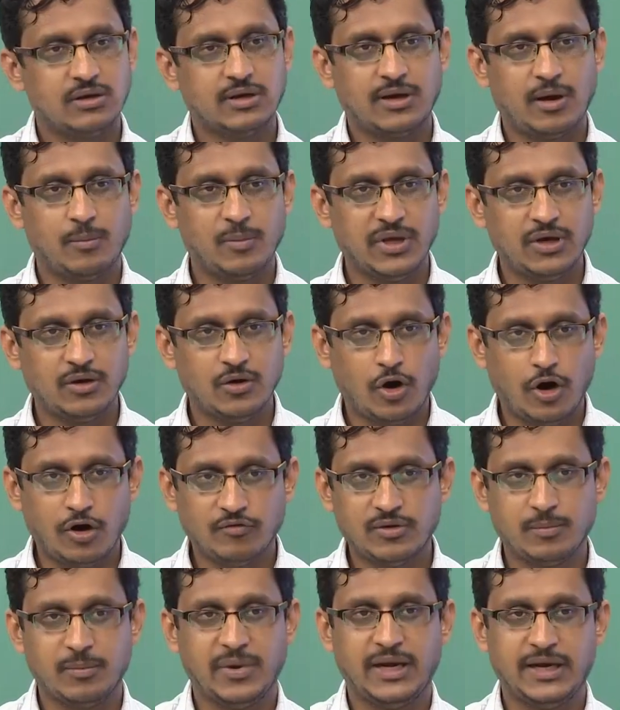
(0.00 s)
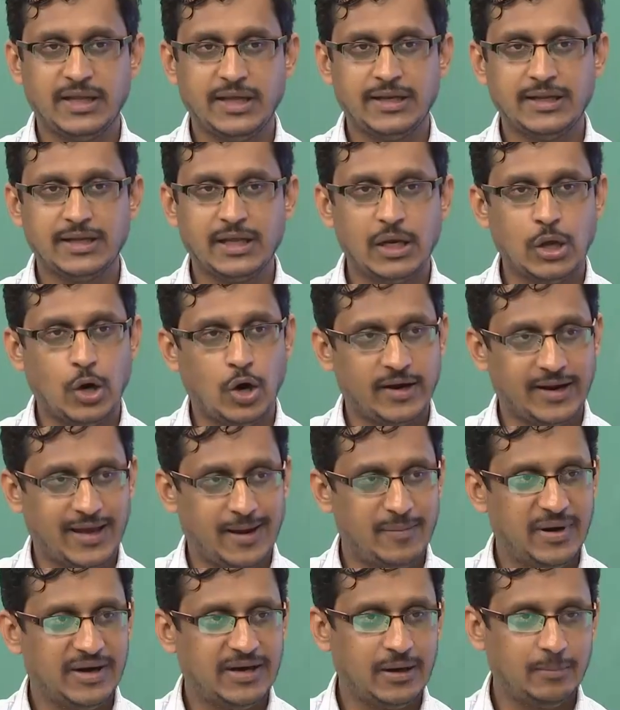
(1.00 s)
coming off a material or
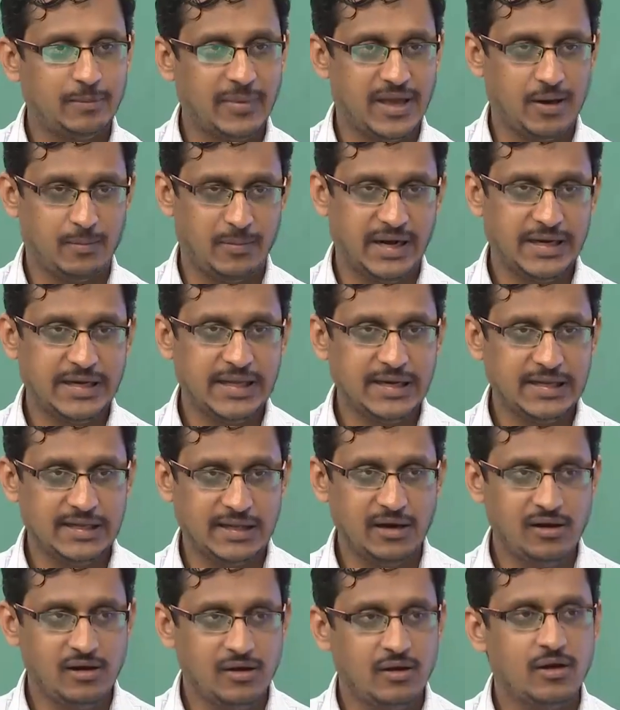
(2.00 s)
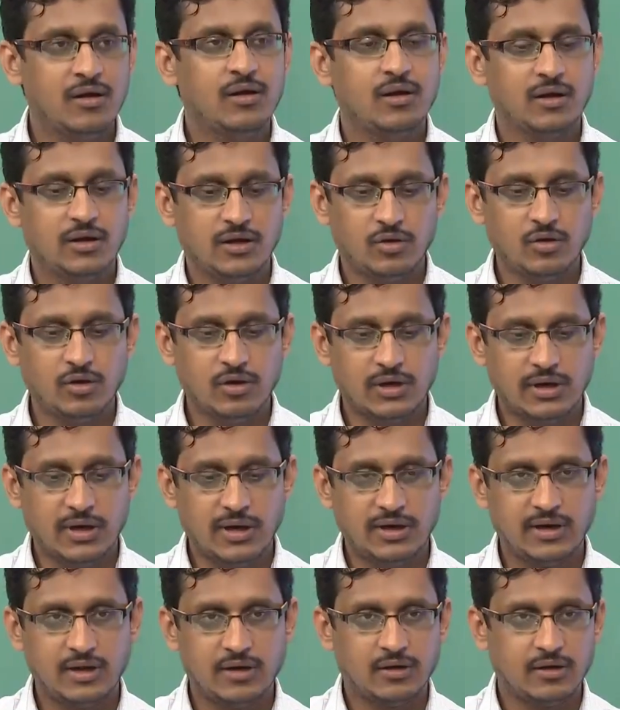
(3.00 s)
emitted by a material, you know,
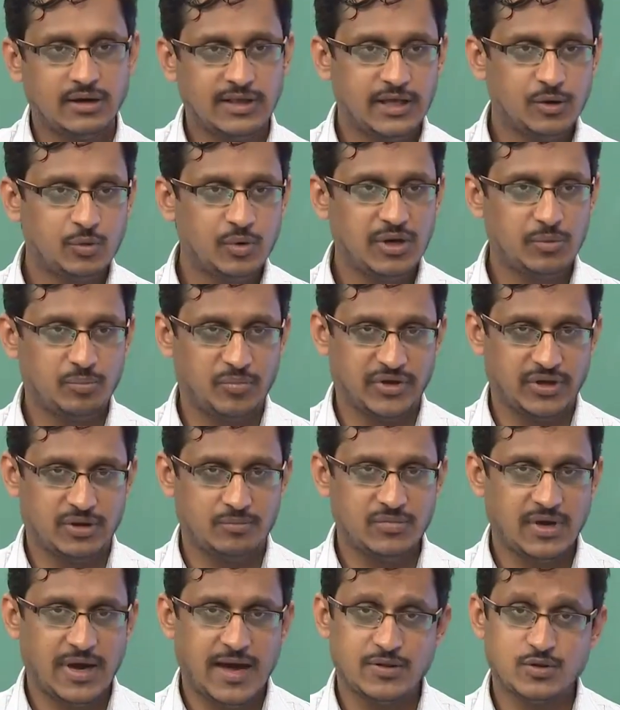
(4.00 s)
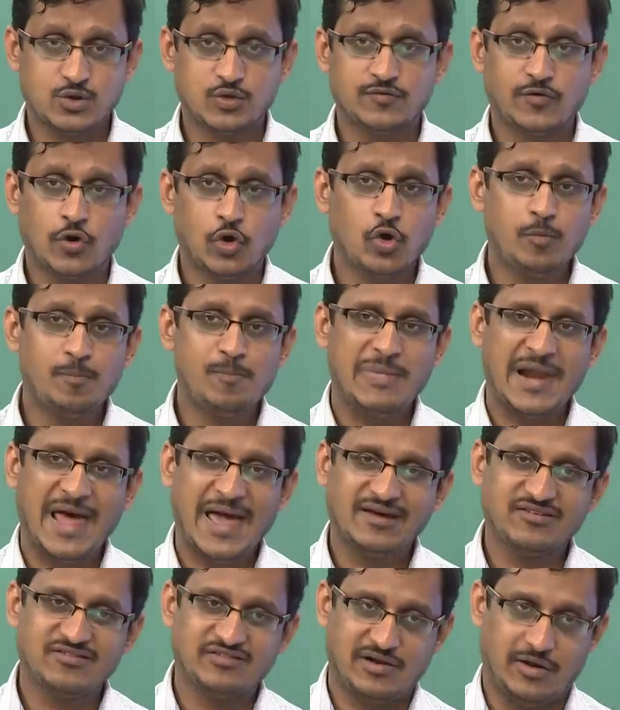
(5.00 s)
under equilibrium has to follow
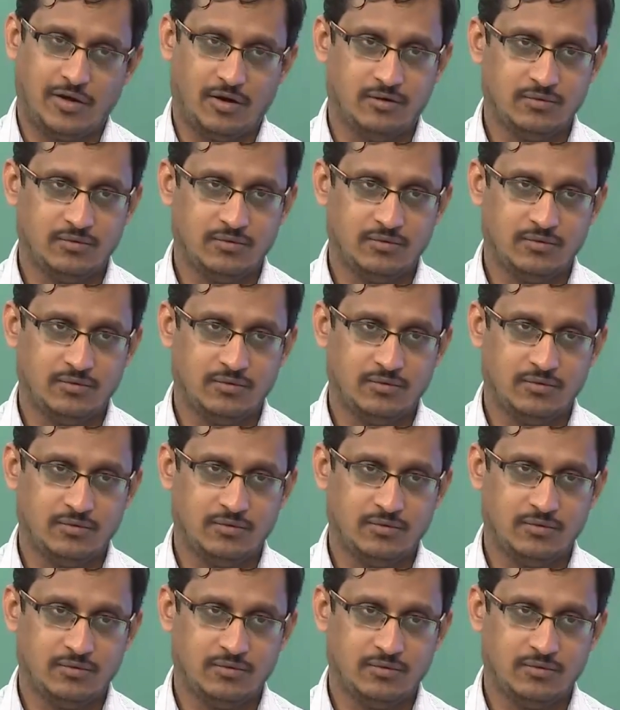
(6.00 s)
Planck's law.